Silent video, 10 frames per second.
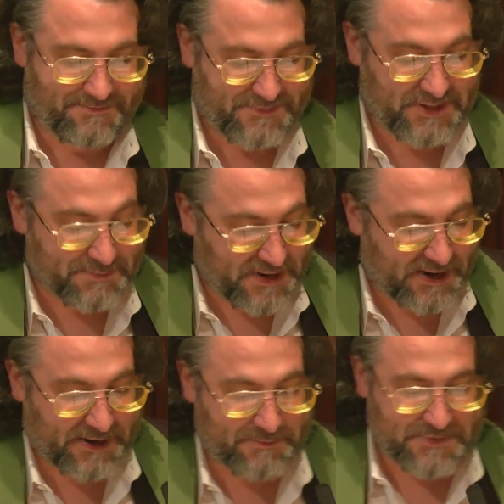
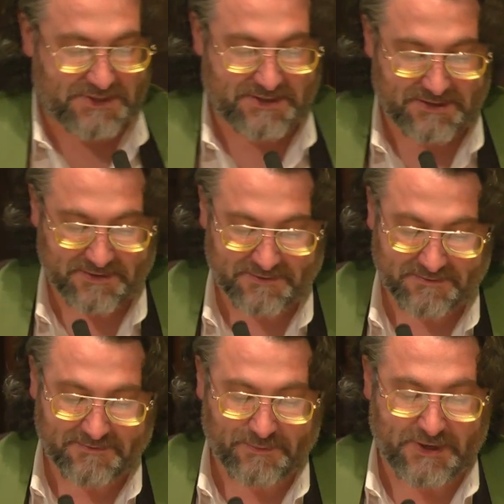Sometimes
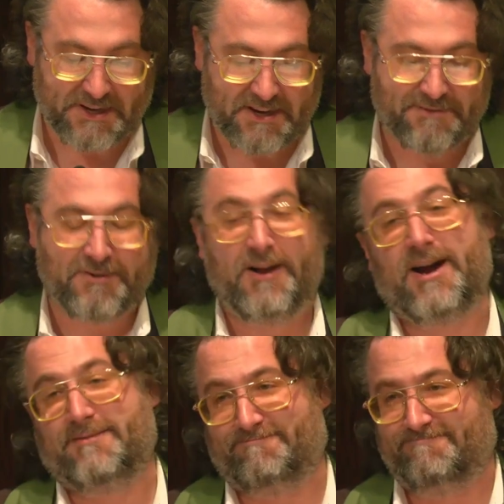we can give a lot,